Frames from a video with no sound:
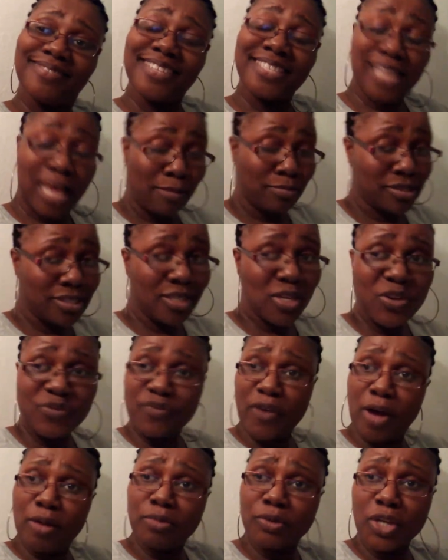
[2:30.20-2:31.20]
I'm still
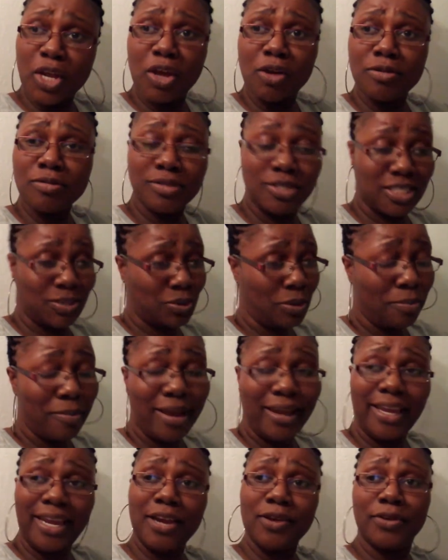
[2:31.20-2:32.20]
Phone Jones, just with my
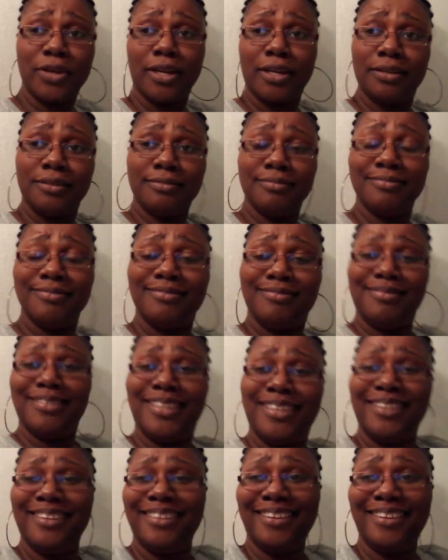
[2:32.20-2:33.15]
hair done.